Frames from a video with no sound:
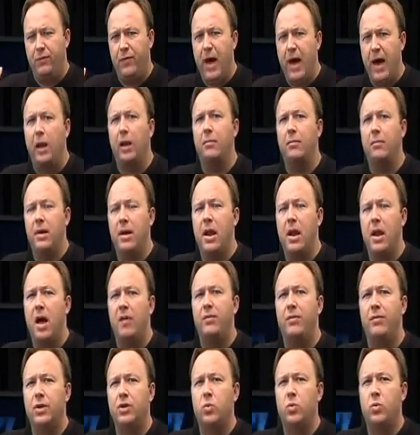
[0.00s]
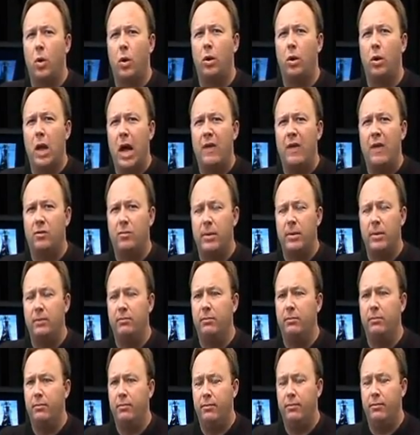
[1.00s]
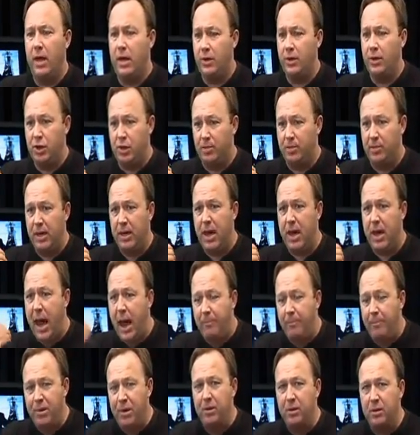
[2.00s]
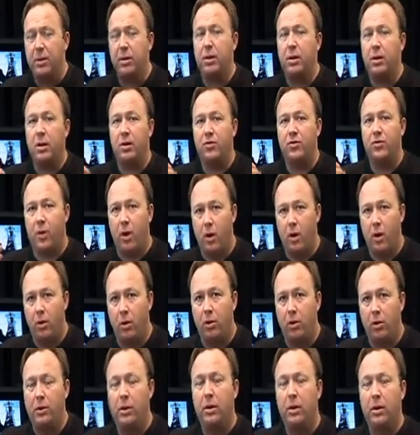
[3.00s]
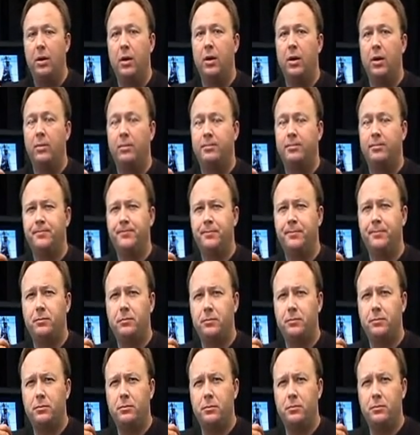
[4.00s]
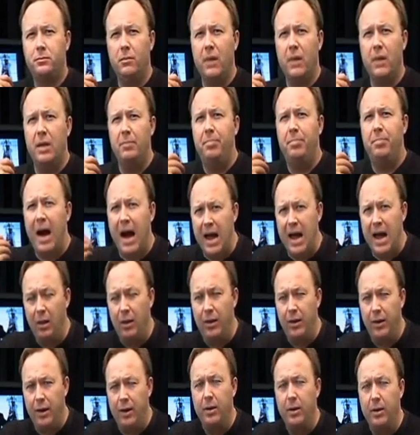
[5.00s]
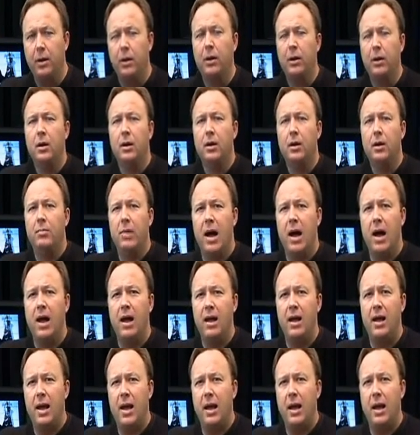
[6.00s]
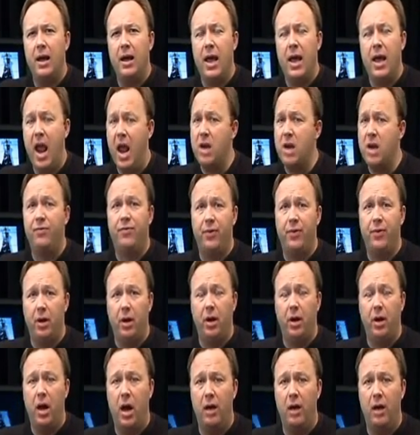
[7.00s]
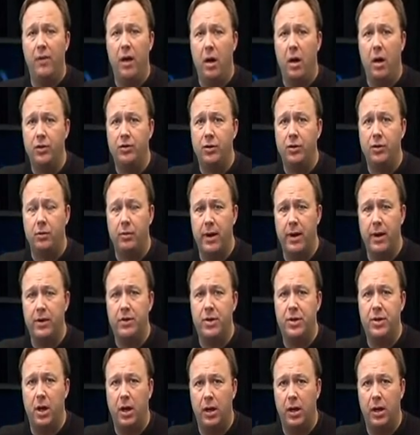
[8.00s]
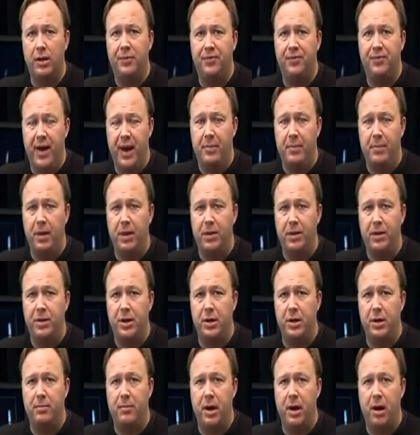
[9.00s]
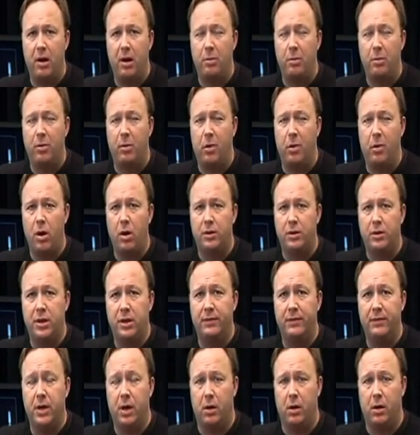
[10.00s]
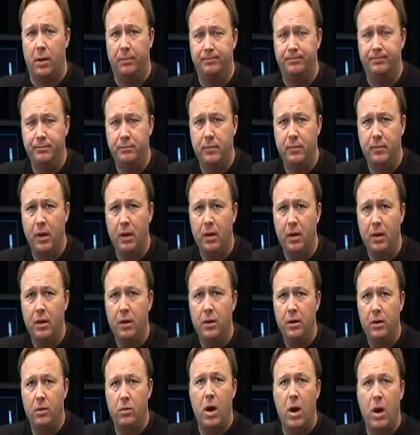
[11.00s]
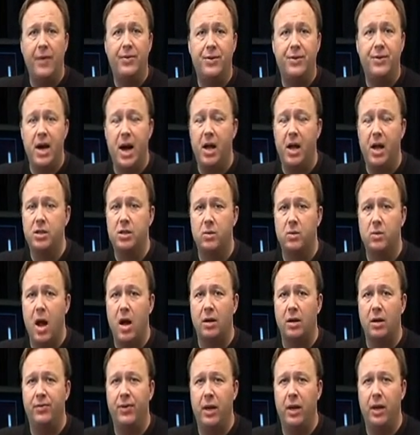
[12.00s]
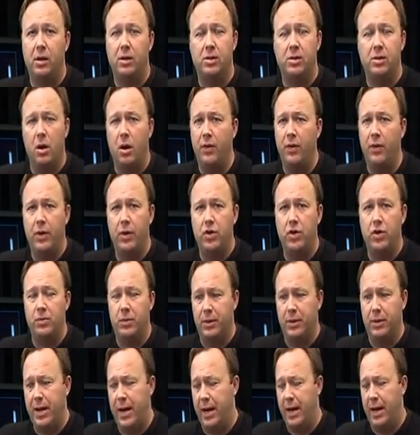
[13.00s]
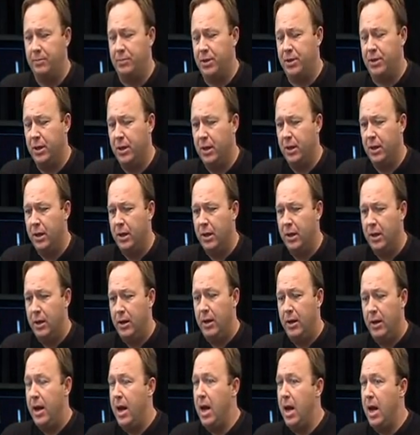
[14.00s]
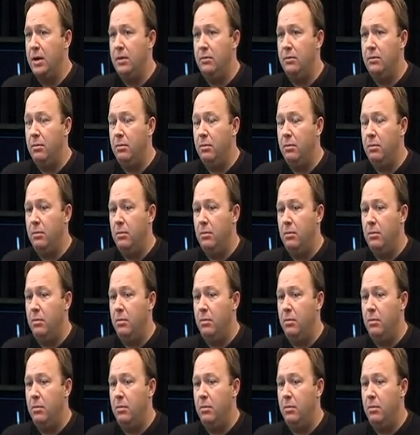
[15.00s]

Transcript: development of this world government that is to be captained and controlled and piloted by a handful of ultra-rich elite families intermarried with the royalty of Europe. The Rothschilds, the Rockefellers, all the usual names. And